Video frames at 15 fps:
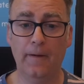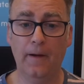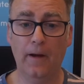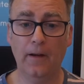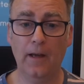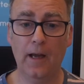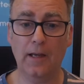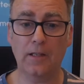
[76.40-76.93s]

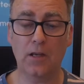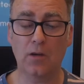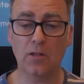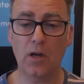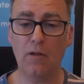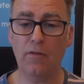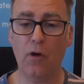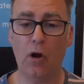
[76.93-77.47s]
Okay. So
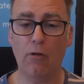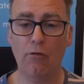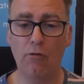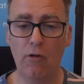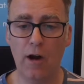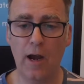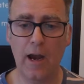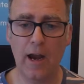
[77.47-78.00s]
far I
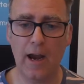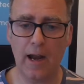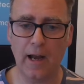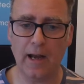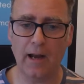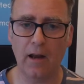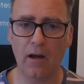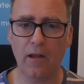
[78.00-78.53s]
really
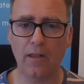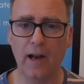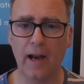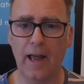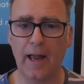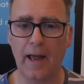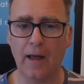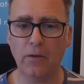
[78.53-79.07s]
like the
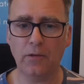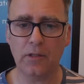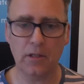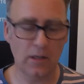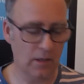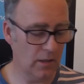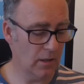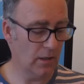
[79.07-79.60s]
layout.
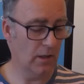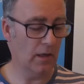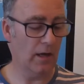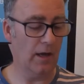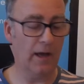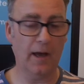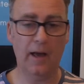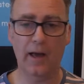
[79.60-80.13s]

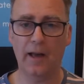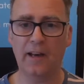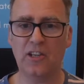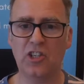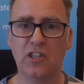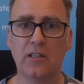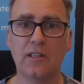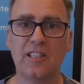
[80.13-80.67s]
And as
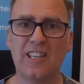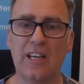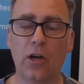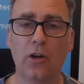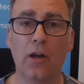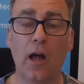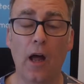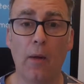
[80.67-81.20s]
you can see on
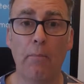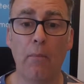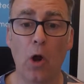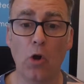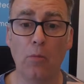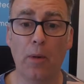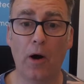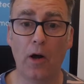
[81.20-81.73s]
a
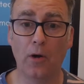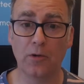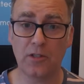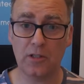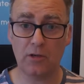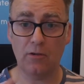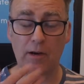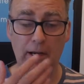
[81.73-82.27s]
mobile
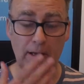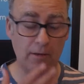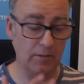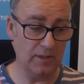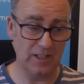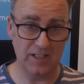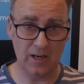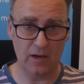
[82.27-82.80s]
screen, which
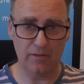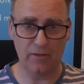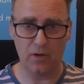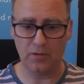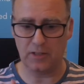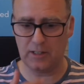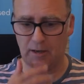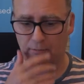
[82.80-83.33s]
is the
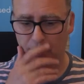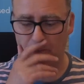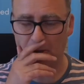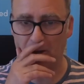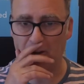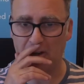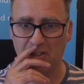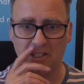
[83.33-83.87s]
iPhone 7
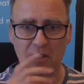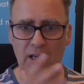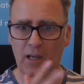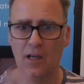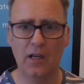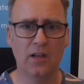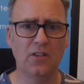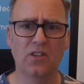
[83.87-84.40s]
Plus,
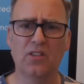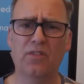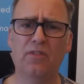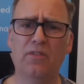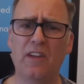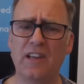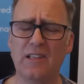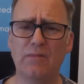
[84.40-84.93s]
just
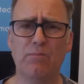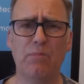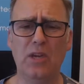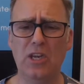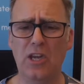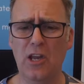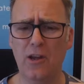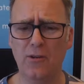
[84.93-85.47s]
fits
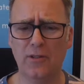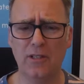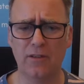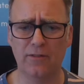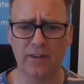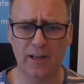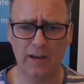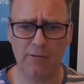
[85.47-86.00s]

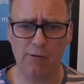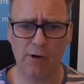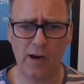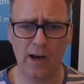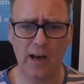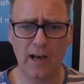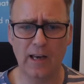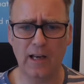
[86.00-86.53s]
beautifully.
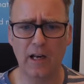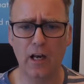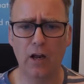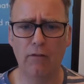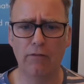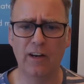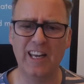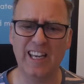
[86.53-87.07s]
Really
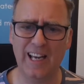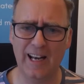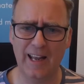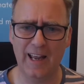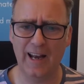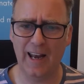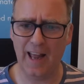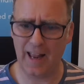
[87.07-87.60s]
lovely,
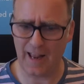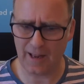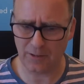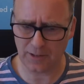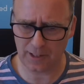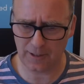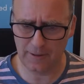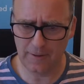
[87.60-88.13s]
clear
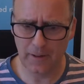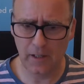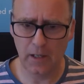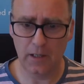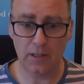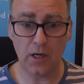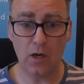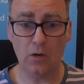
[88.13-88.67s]
layout.
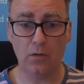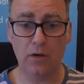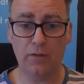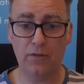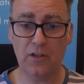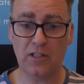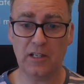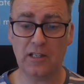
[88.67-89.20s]
So
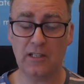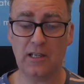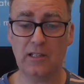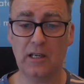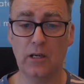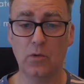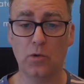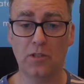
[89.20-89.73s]
first thing it's
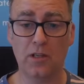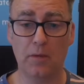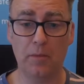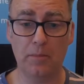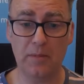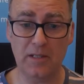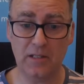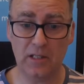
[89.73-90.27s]
asking is what type of
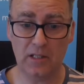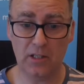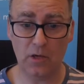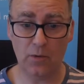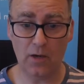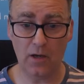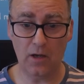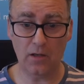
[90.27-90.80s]
business you
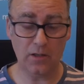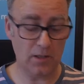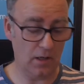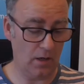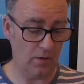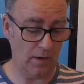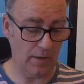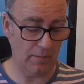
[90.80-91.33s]
are.
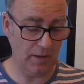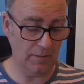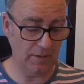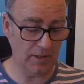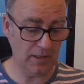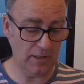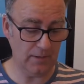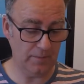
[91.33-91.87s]
So I'm
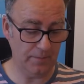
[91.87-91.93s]
limited.